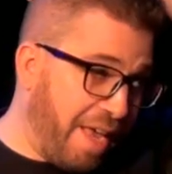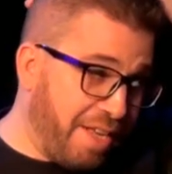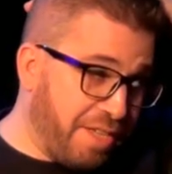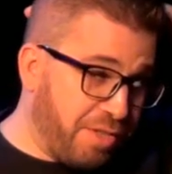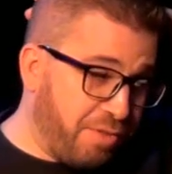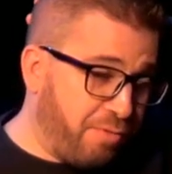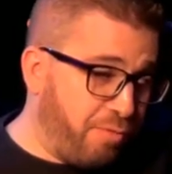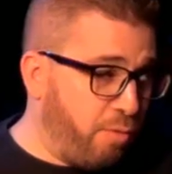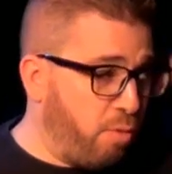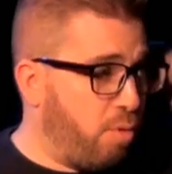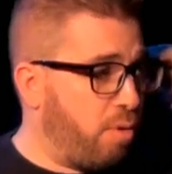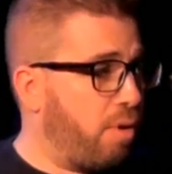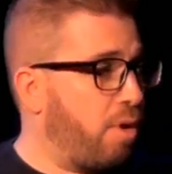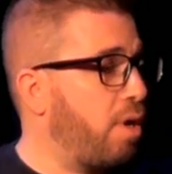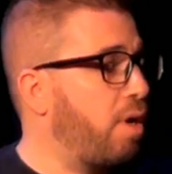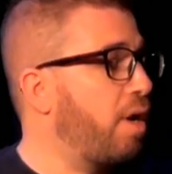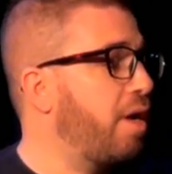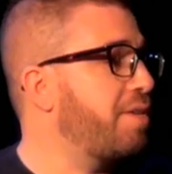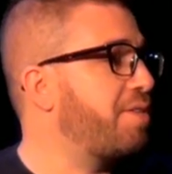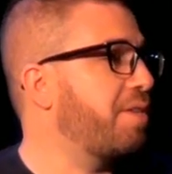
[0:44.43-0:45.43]

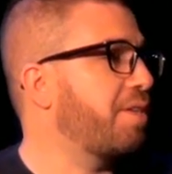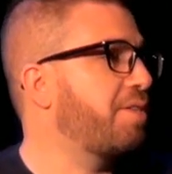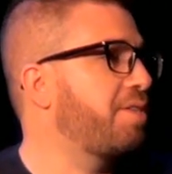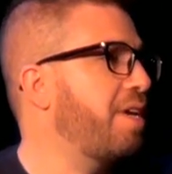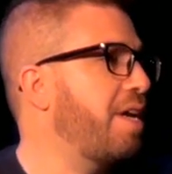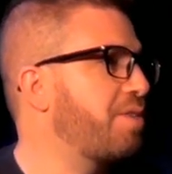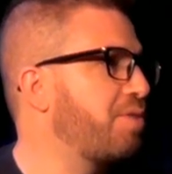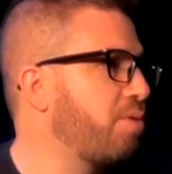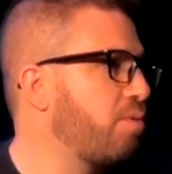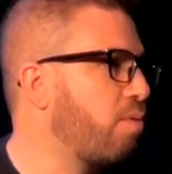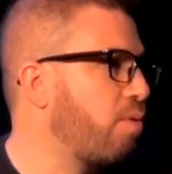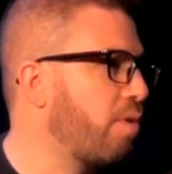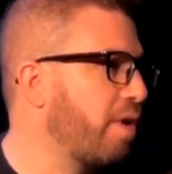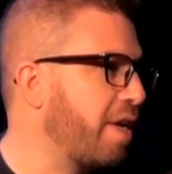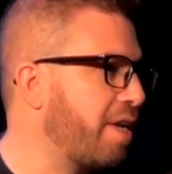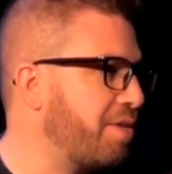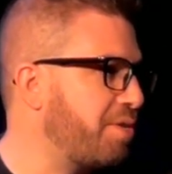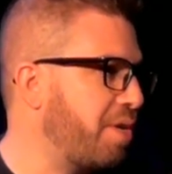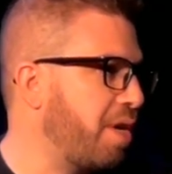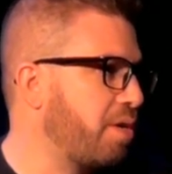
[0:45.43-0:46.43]
for a successor
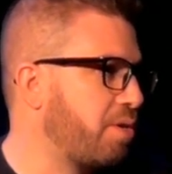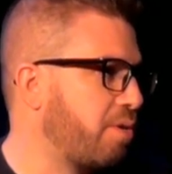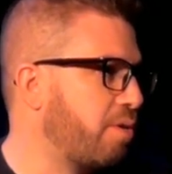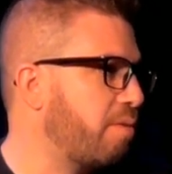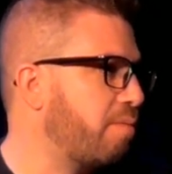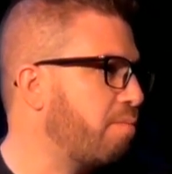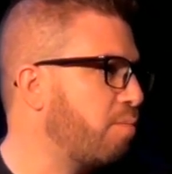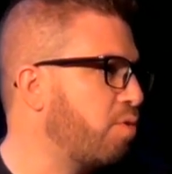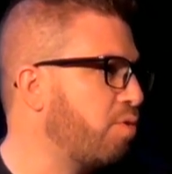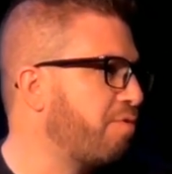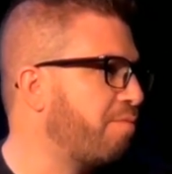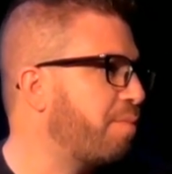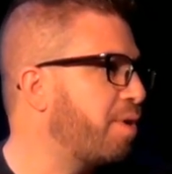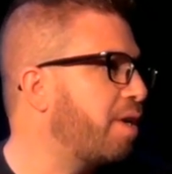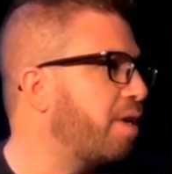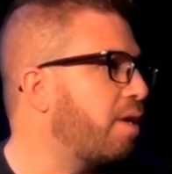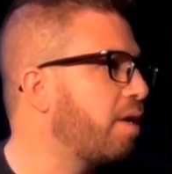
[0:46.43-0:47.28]
organization or movement